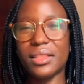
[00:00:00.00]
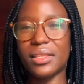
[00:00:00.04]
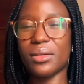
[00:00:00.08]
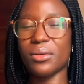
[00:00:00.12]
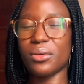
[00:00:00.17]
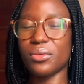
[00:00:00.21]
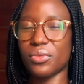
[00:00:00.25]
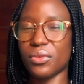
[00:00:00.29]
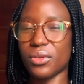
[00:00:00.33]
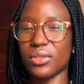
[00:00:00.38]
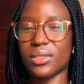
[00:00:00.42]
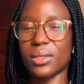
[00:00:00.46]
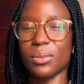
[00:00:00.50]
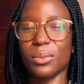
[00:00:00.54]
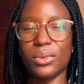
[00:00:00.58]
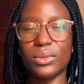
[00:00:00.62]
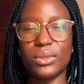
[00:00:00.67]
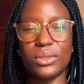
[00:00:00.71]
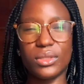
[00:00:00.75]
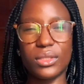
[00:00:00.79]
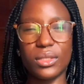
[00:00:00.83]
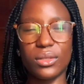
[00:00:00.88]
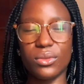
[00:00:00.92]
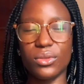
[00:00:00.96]
thing, of course, I'm going
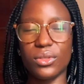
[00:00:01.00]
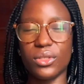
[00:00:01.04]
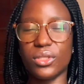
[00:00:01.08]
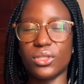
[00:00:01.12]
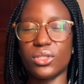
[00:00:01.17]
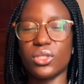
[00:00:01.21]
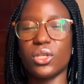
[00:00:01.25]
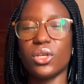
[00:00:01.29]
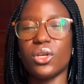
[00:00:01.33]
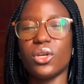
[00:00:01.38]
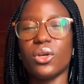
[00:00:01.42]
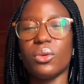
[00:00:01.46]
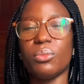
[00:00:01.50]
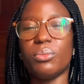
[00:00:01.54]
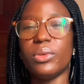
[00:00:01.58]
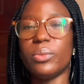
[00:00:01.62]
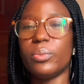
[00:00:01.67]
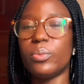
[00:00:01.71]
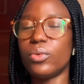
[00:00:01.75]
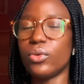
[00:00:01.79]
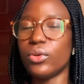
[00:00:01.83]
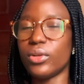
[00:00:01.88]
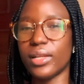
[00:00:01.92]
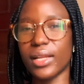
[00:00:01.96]
to tell you is be
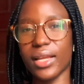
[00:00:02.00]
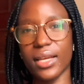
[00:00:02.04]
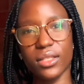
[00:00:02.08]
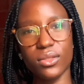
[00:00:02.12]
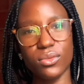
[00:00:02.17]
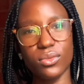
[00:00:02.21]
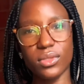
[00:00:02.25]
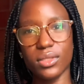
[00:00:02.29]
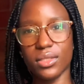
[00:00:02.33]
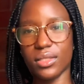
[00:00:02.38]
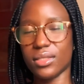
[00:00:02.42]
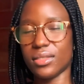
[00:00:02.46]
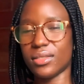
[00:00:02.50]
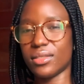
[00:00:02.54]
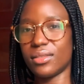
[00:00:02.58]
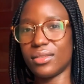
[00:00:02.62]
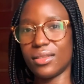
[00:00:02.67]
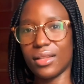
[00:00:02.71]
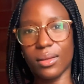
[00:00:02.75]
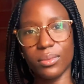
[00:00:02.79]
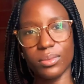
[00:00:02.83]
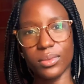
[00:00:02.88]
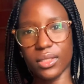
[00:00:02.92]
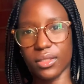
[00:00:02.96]
polite with these
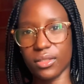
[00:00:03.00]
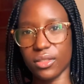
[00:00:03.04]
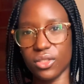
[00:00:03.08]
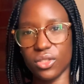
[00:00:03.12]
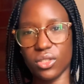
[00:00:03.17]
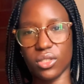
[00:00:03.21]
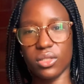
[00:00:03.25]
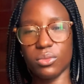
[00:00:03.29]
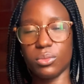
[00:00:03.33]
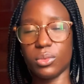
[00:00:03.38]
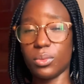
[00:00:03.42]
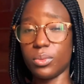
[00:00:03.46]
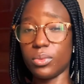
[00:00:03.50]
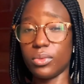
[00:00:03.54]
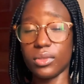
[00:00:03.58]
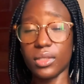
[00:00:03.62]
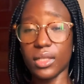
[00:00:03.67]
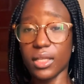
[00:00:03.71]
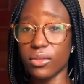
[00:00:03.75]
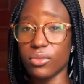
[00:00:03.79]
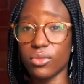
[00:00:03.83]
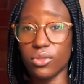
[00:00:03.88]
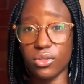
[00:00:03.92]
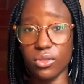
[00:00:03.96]
lab technicians. Be
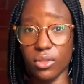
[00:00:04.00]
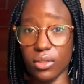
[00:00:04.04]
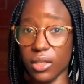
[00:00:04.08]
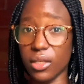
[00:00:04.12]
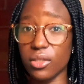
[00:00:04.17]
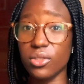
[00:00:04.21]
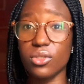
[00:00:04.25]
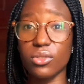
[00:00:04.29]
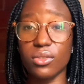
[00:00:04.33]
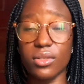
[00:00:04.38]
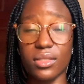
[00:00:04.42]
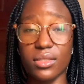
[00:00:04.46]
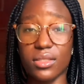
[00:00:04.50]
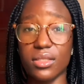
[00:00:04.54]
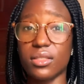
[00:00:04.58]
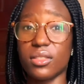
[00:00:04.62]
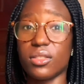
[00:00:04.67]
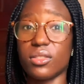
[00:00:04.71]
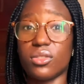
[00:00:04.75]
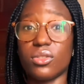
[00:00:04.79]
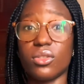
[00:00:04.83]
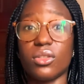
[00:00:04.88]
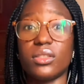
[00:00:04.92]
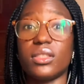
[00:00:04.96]
polite with your lecturers. This
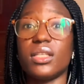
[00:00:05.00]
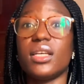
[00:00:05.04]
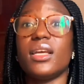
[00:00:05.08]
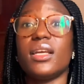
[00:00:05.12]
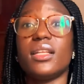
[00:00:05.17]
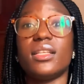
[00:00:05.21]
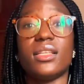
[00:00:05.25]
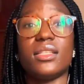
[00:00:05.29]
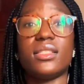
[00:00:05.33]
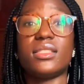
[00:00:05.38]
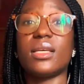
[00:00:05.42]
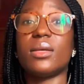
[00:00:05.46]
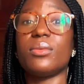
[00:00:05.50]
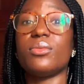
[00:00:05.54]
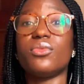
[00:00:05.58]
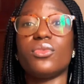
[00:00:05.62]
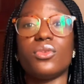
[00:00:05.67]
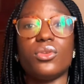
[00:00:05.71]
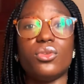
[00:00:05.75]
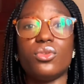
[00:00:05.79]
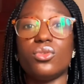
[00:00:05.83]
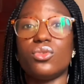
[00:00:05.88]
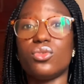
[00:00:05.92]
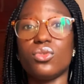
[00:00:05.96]
is not the time for
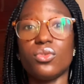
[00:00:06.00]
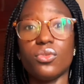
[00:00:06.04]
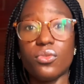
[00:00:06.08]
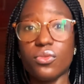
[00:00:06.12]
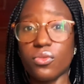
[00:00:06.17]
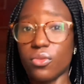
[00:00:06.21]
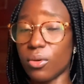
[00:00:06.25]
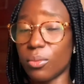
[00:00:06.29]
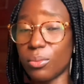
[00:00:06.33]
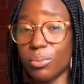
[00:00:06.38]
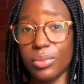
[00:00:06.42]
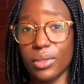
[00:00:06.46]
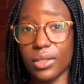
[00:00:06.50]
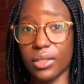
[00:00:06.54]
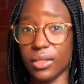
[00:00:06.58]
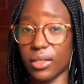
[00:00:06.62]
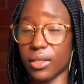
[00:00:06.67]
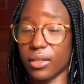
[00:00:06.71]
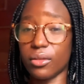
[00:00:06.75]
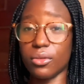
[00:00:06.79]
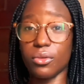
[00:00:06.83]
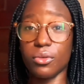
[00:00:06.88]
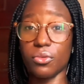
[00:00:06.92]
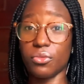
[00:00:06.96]
you to form big
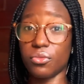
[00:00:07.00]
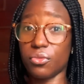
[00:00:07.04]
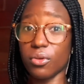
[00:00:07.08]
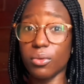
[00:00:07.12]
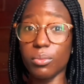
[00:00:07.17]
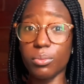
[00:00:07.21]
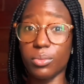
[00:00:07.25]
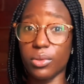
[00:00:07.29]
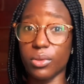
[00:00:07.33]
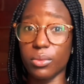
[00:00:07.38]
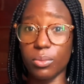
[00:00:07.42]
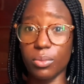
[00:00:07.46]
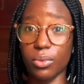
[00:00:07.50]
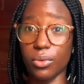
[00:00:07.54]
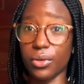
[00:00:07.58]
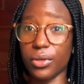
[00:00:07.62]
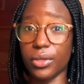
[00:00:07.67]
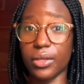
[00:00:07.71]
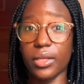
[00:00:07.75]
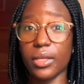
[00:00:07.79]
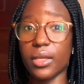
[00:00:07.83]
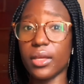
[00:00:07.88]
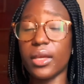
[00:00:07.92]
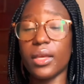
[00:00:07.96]
girl or form big
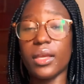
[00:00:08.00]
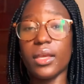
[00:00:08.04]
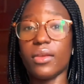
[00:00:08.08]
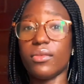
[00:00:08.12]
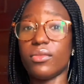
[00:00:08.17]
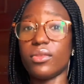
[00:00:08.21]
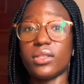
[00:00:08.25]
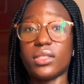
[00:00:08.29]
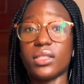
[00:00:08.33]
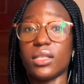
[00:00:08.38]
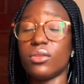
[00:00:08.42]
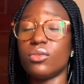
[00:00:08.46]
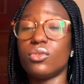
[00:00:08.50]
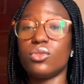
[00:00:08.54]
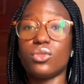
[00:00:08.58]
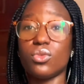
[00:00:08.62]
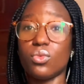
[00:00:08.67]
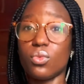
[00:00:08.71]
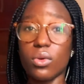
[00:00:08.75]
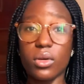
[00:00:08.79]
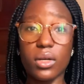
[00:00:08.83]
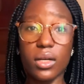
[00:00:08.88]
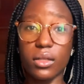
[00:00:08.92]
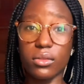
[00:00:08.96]
boy. If they tell you to
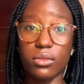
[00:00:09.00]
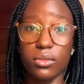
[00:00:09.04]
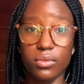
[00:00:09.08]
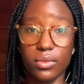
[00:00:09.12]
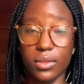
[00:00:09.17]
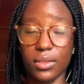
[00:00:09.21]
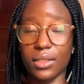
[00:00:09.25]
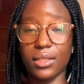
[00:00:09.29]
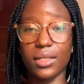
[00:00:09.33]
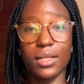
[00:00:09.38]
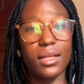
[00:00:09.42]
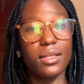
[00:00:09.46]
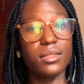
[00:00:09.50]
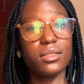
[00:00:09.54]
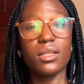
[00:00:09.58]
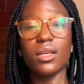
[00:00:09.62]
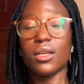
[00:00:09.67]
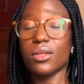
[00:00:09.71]
walk out of the class,